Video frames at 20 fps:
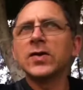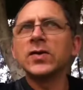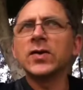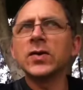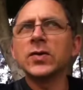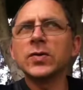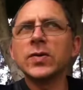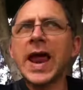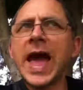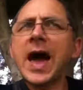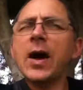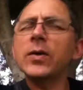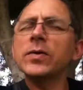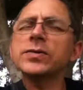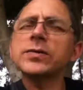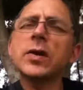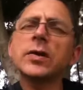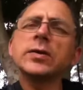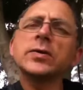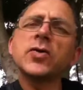you're now
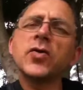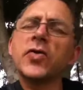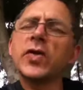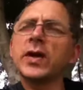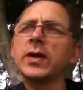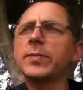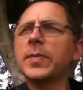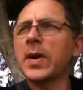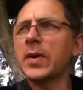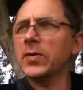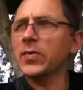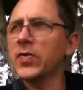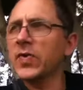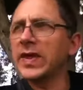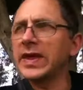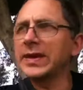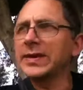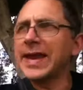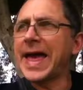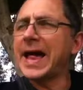starting to think about
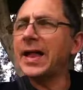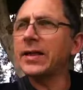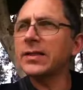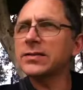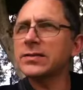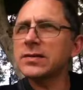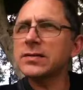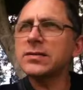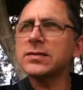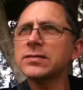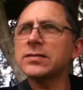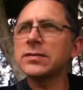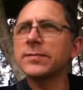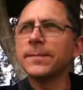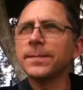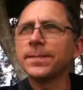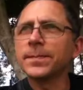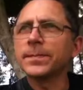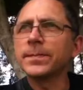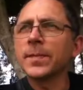the analysis,
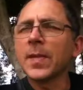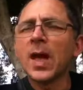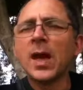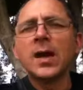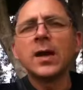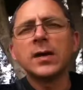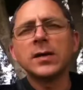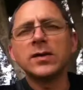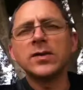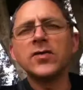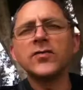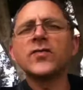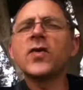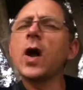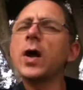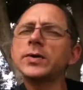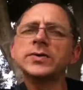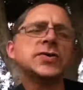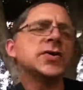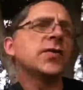you've
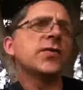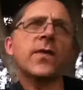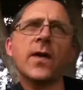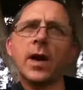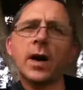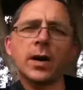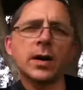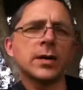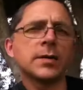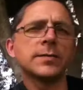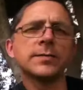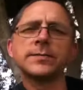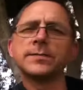gone too far.